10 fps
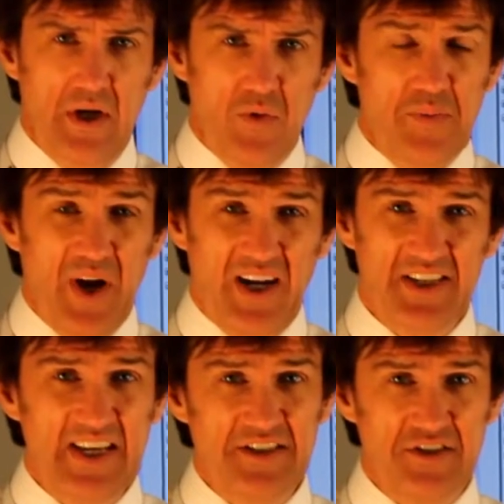we pass
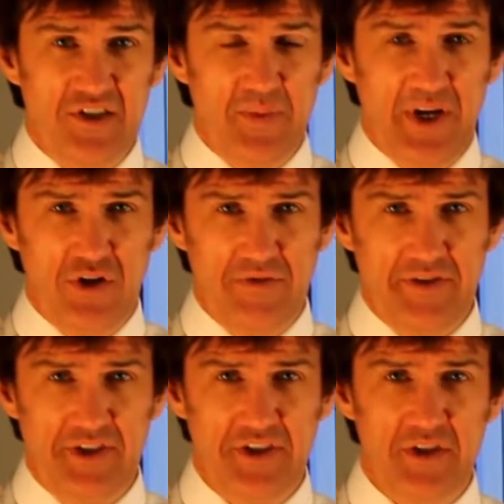cases to a back
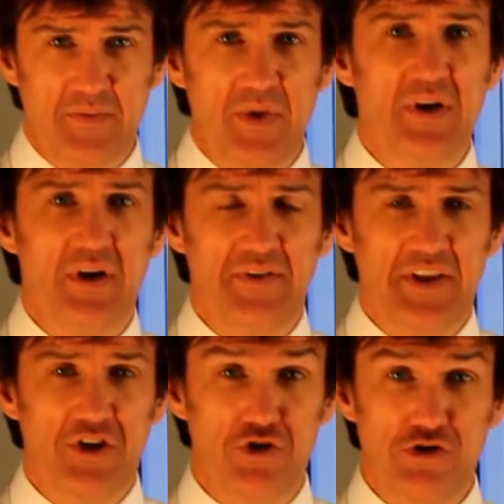office system, and
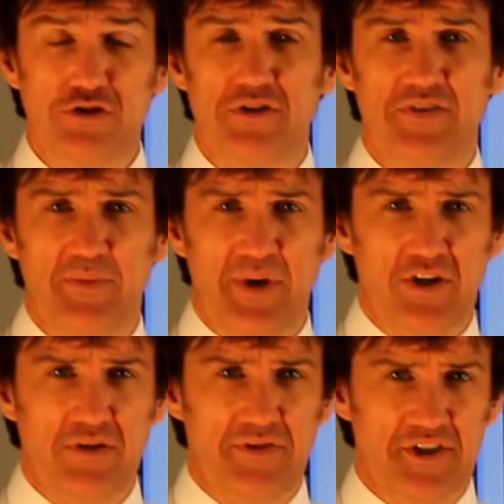then the users of that
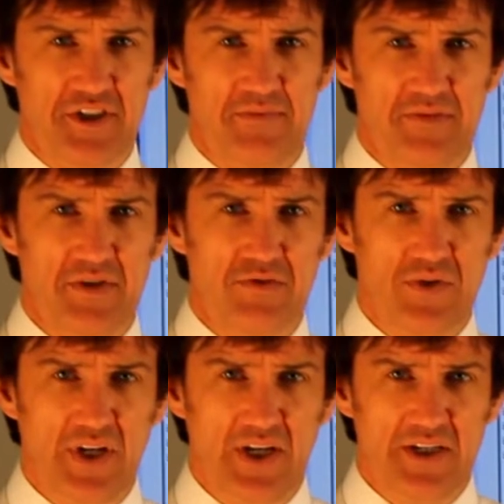back office system
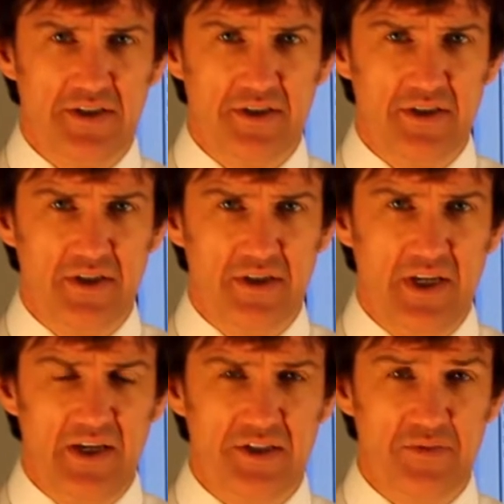realize the
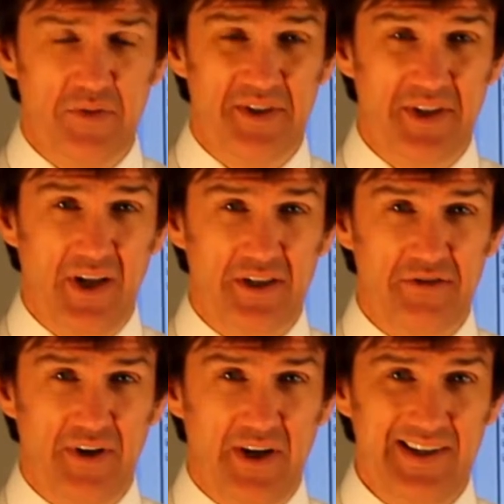case has been
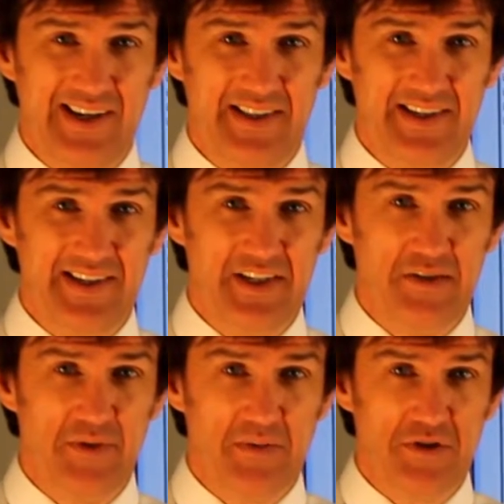misclassified, and they need
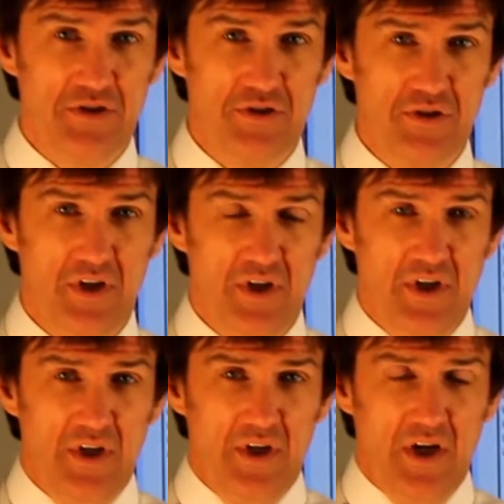to be able to
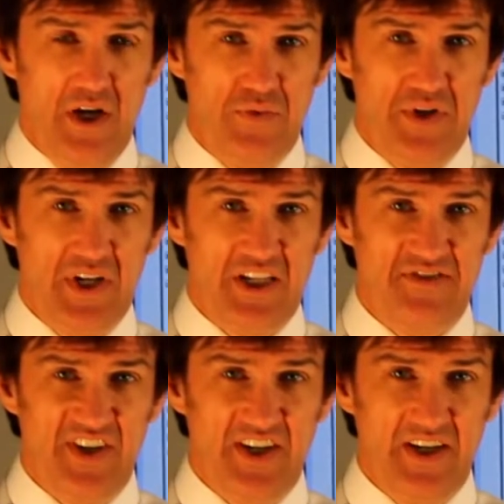
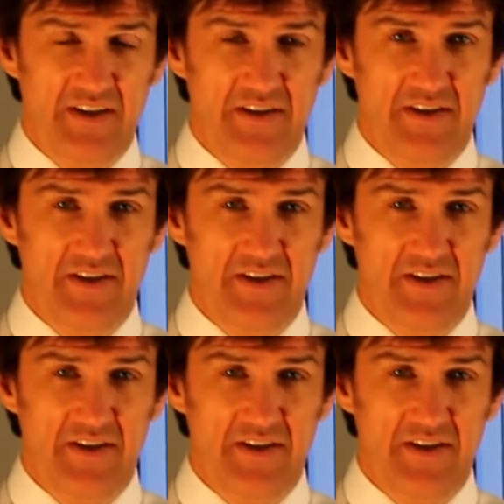reclassify